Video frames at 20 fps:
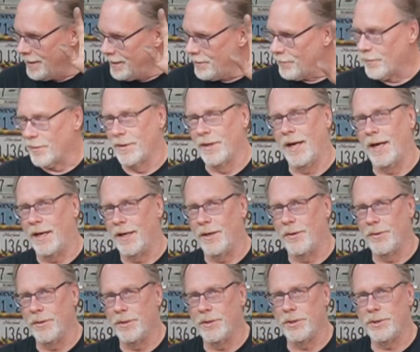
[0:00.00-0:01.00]
We're not
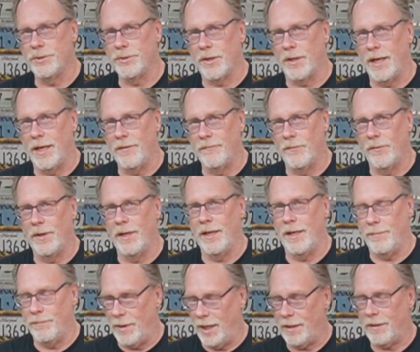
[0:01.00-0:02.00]
out in our
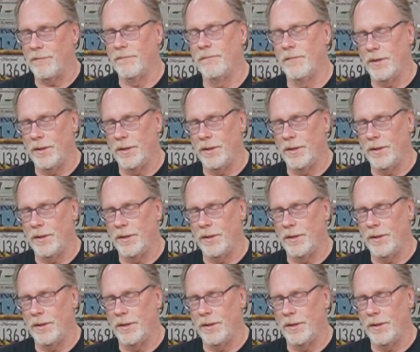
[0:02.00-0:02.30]
driveway making